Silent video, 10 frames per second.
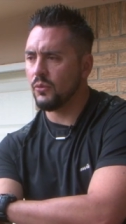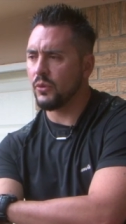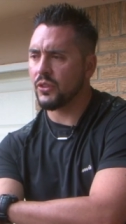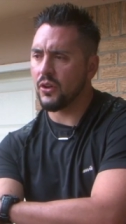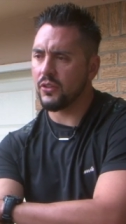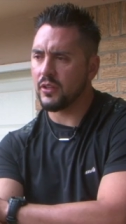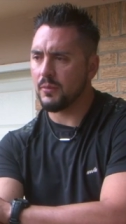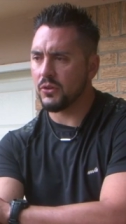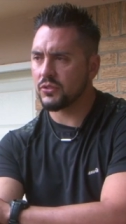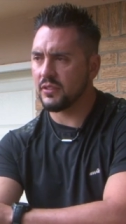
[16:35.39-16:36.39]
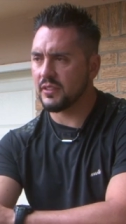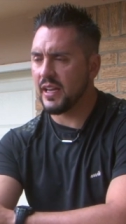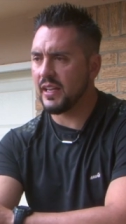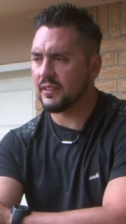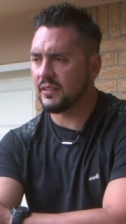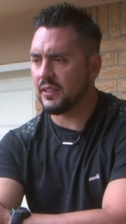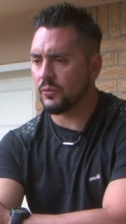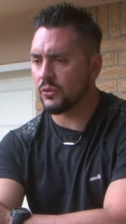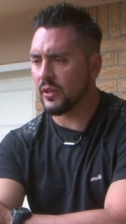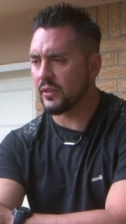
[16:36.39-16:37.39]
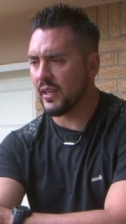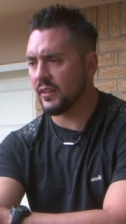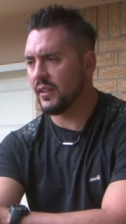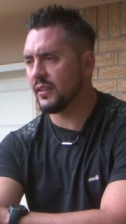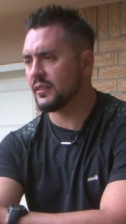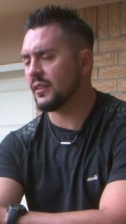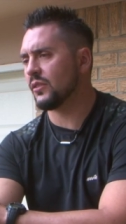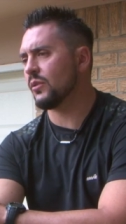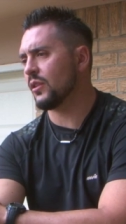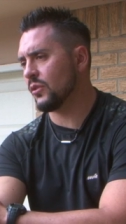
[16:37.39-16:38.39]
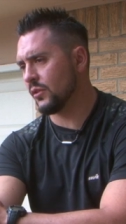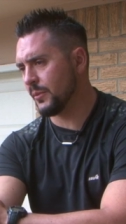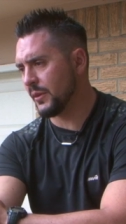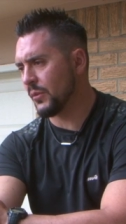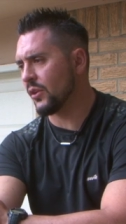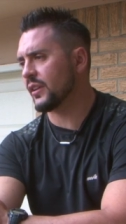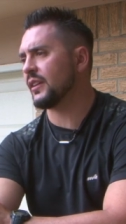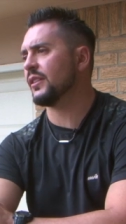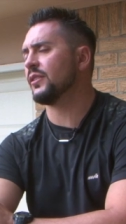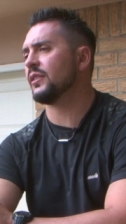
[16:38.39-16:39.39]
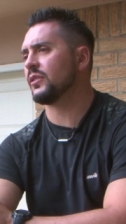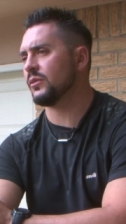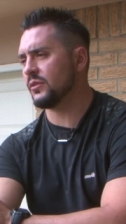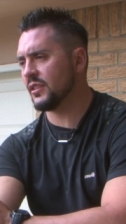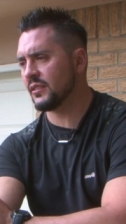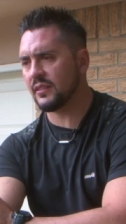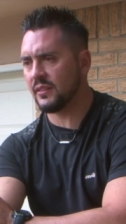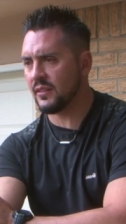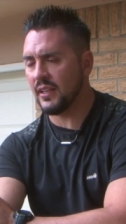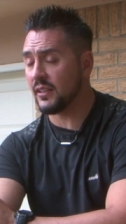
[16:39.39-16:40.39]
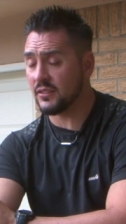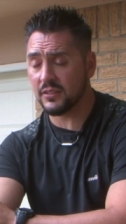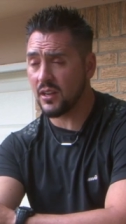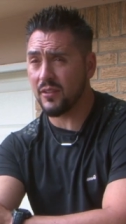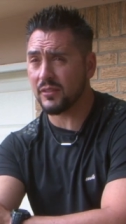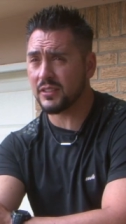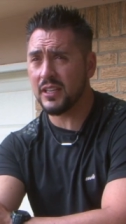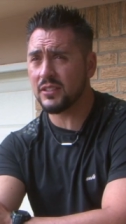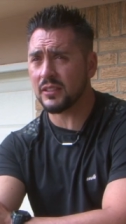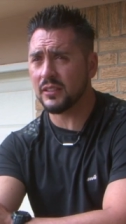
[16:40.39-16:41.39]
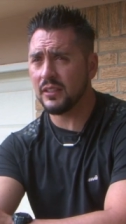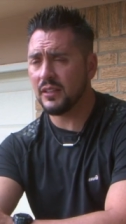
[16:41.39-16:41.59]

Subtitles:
with all the emotions that I had seen throughout the athletics and throughout growing up in Park Hill and through just things, just conversation.